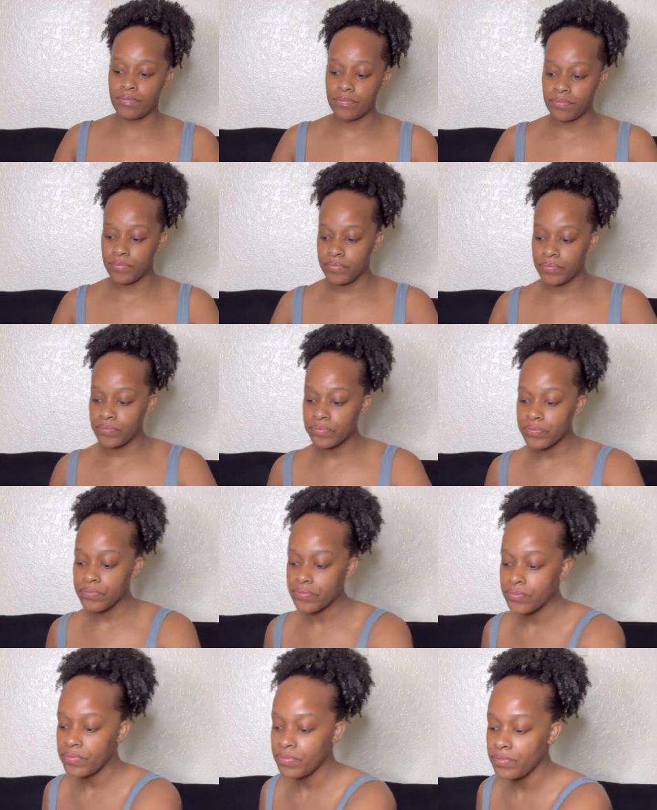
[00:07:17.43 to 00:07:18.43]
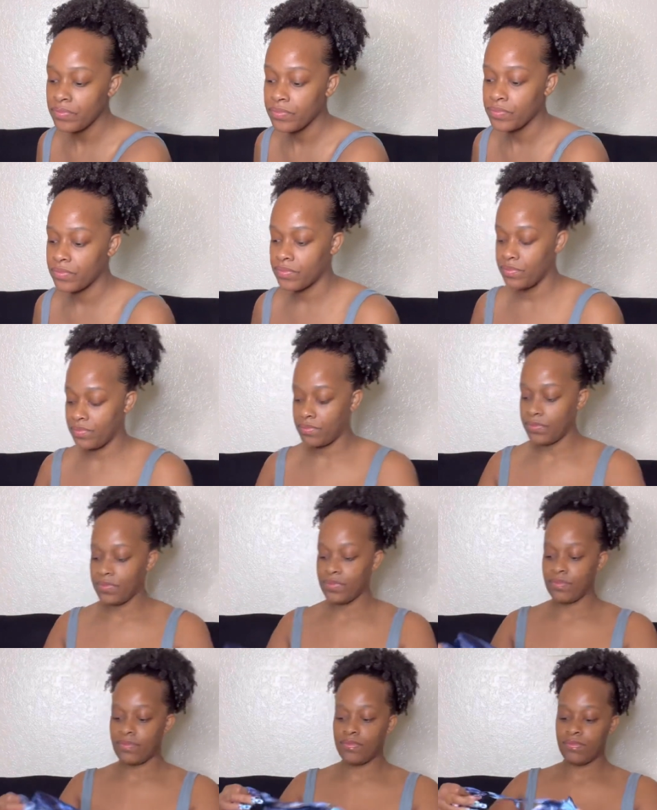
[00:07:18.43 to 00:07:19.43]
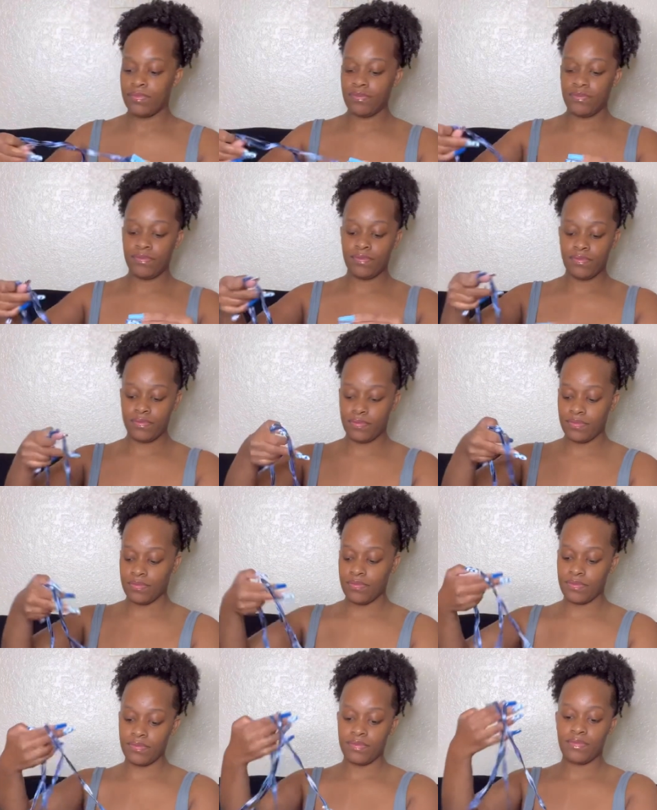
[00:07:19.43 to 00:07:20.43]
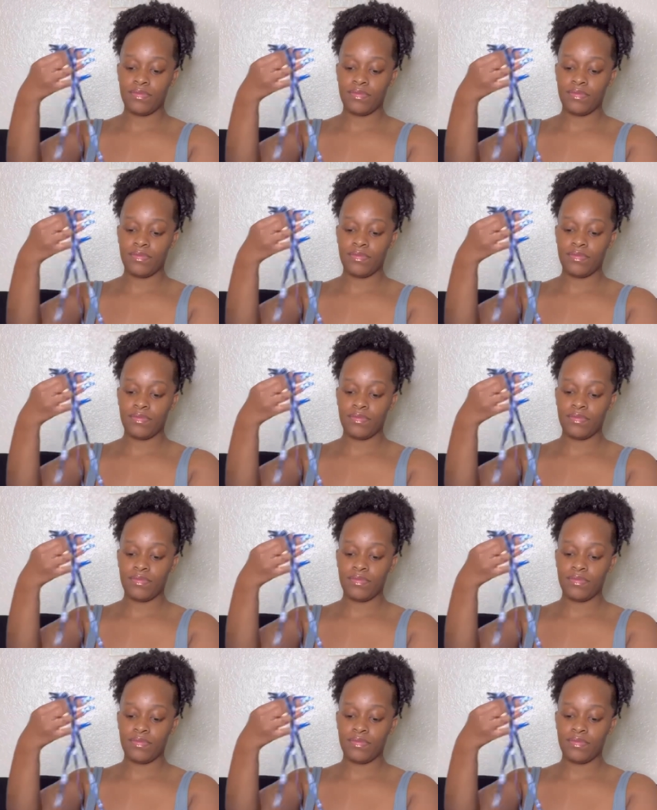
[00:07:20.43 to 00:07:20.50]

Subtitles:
(no one is talking)